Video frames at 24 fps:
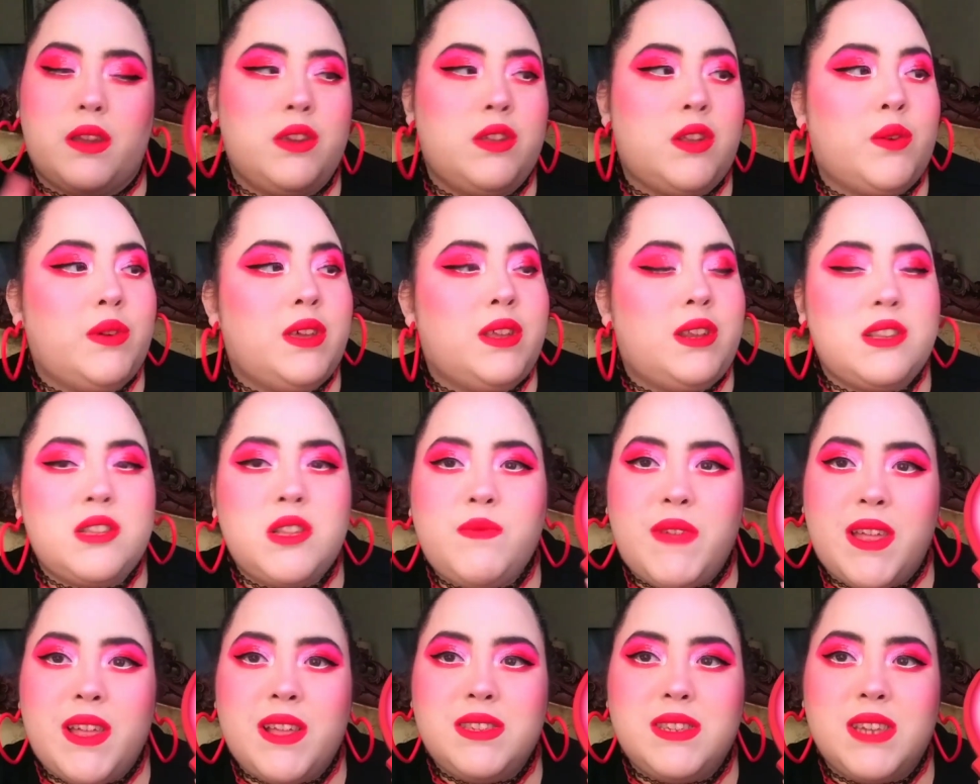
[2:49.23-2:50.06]
You know, it is a
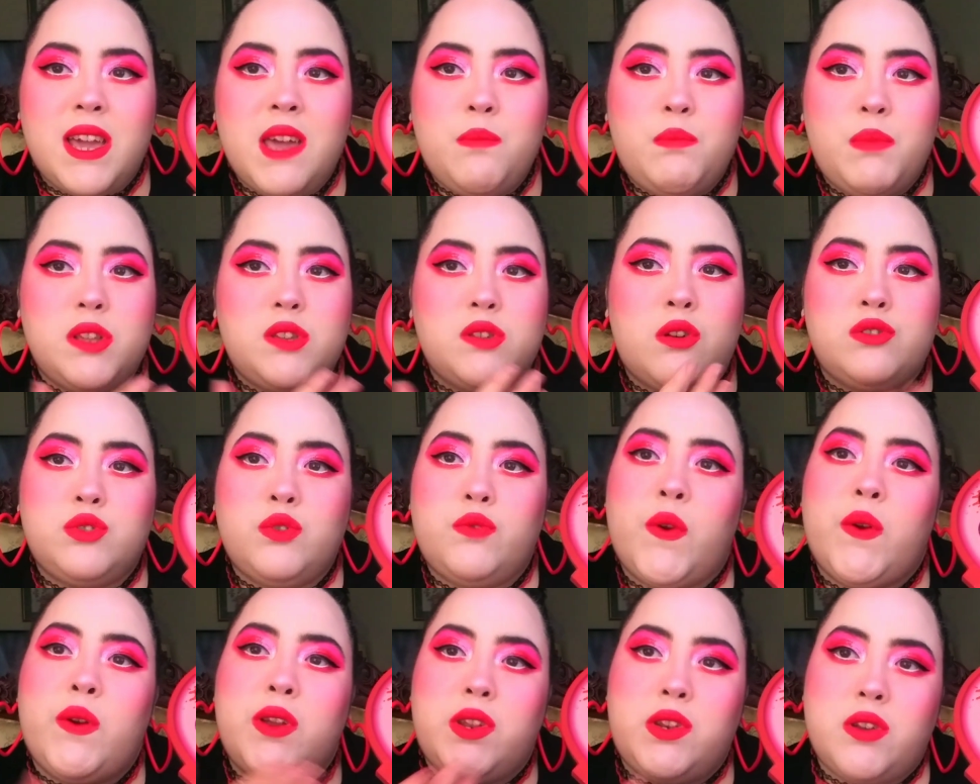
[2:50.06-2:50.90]
Valentine, but it's also
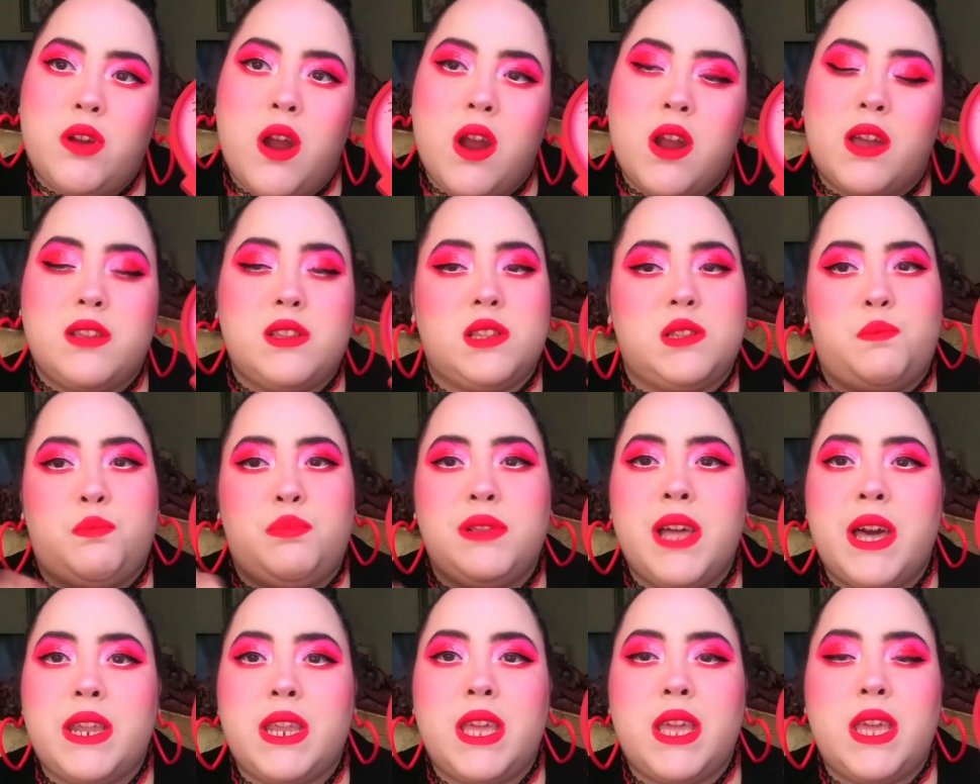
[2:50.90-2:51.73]
very dark because it's
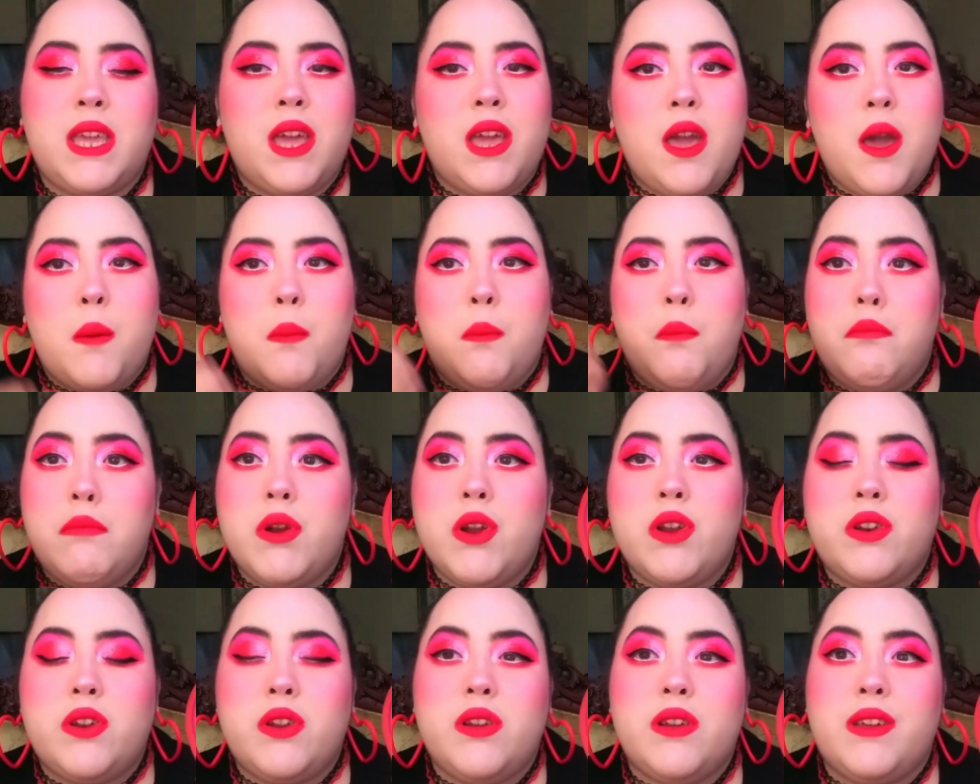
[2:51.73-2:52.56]
bloody,
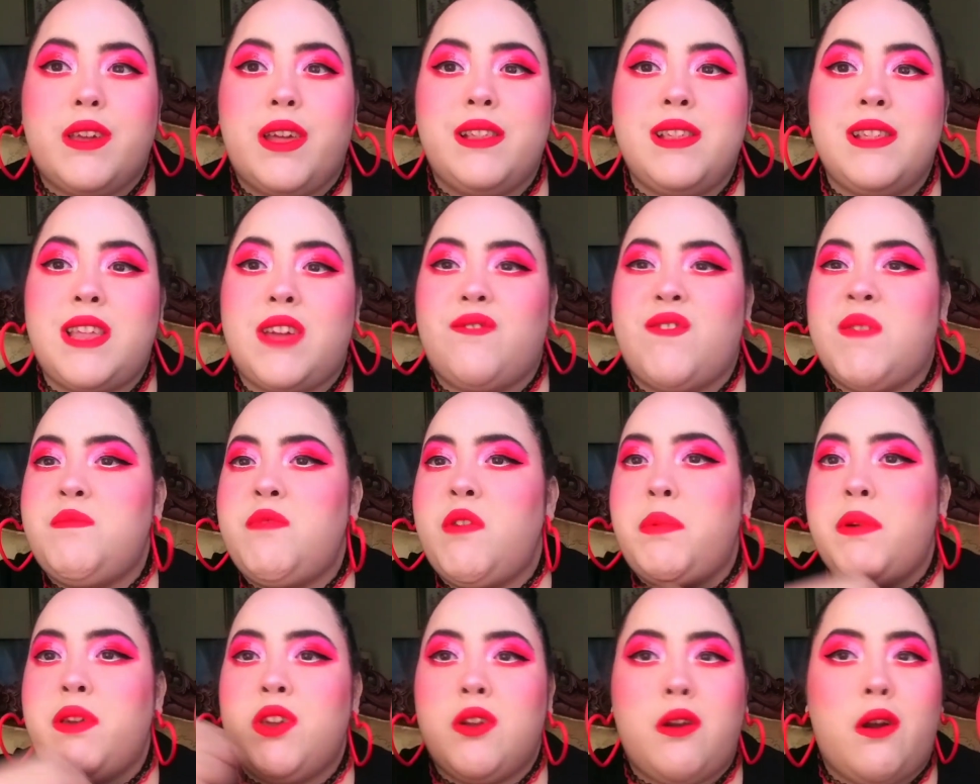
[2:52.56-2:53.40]
murder, killing, like
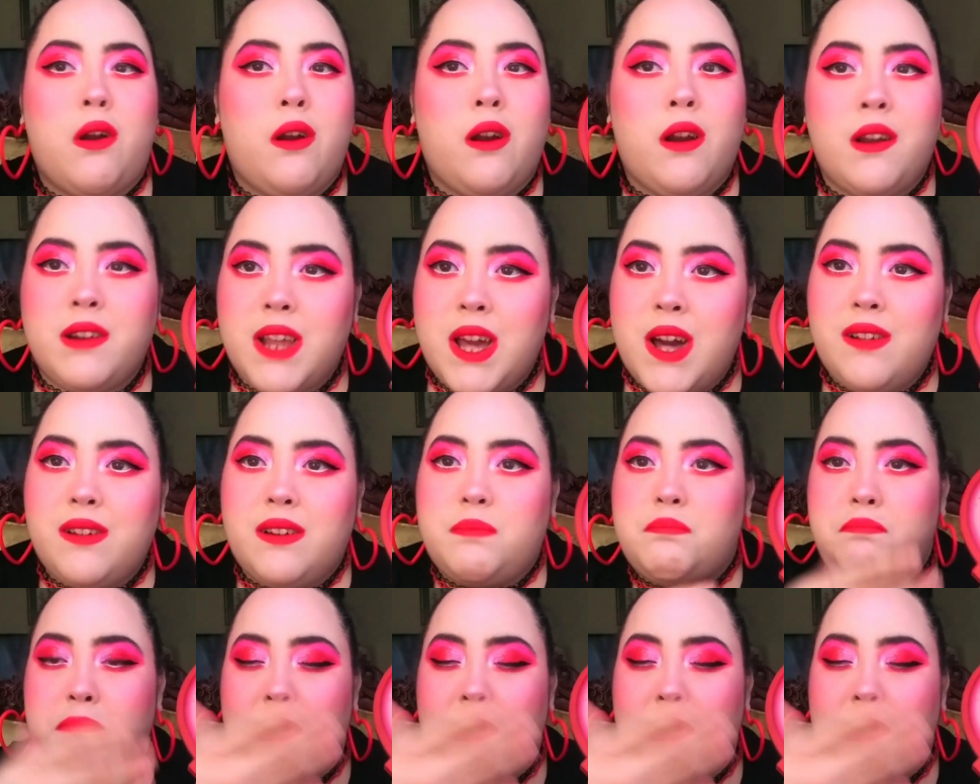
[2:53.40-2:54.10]
ripping your heart out.